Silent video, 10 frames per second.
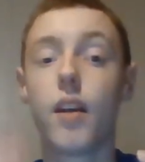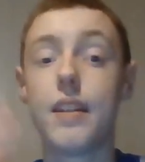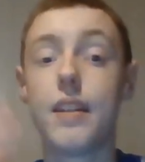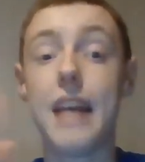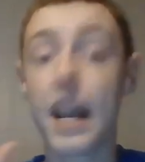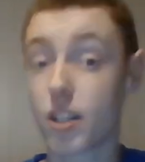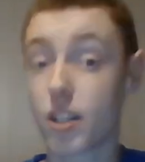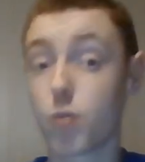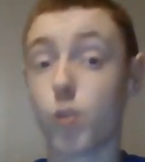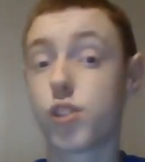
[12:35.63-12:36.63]
The
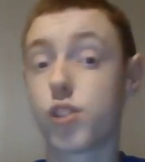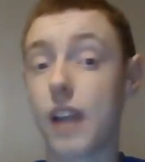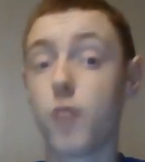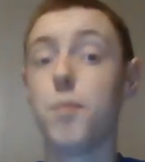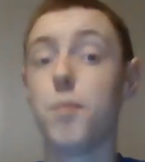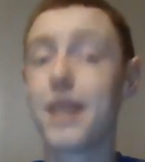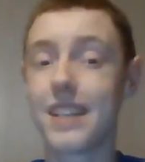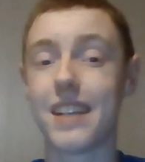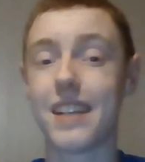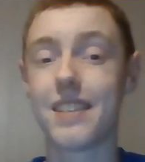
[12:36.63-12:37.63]
actual sound
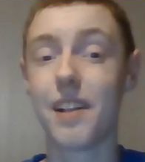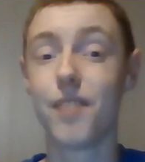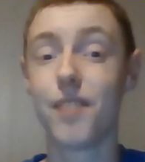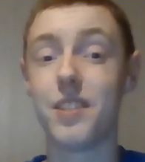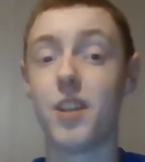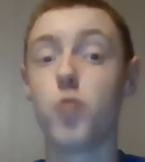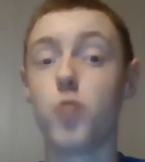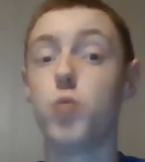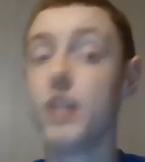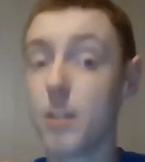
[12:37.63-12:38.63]
mixing itself is done
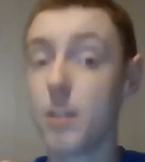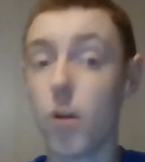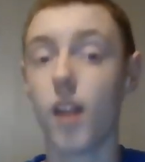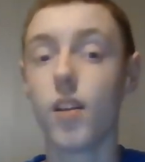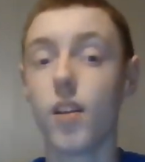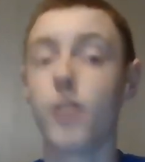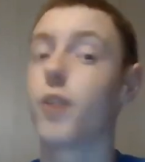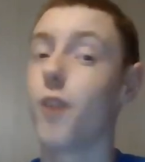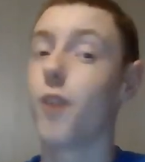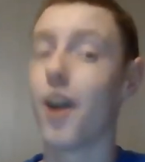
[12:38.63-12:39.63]
really well.
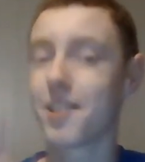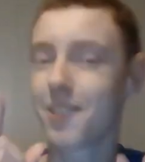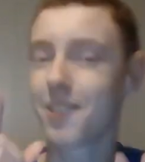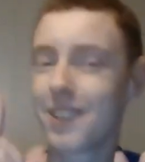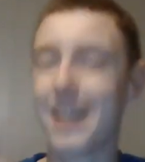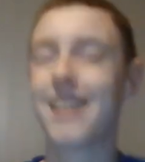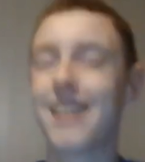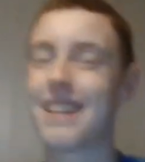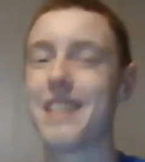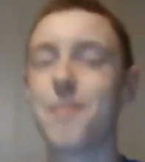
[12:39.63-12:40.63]
Another Oscar
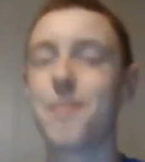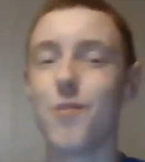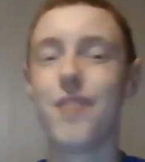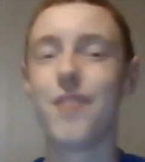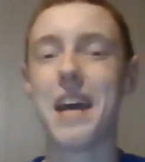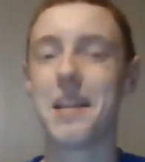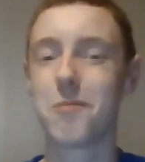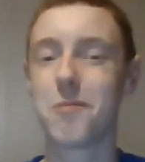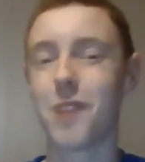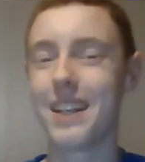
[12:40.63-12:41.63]
that this movie has
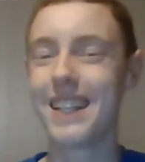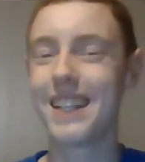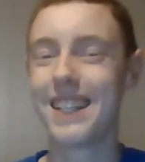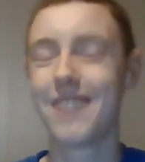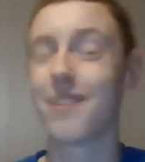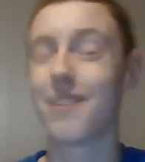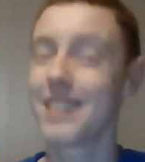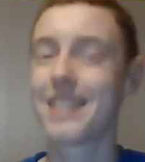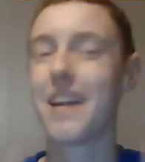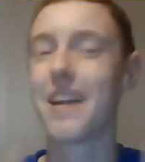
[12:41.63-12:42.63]
won was
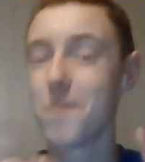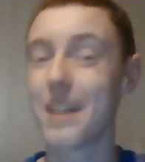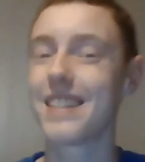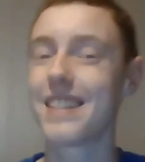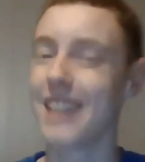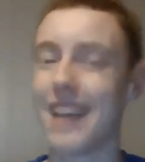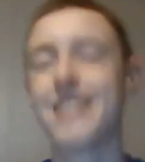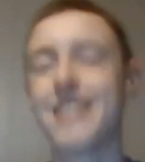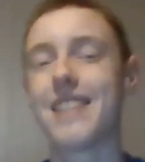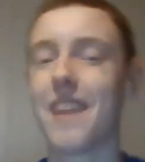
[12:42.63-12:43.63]
sound mixing and
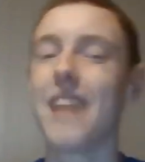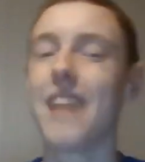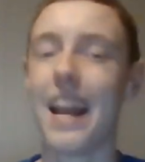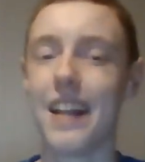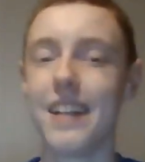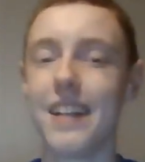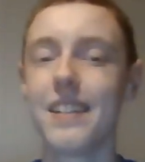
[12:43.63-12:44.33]
sound editing.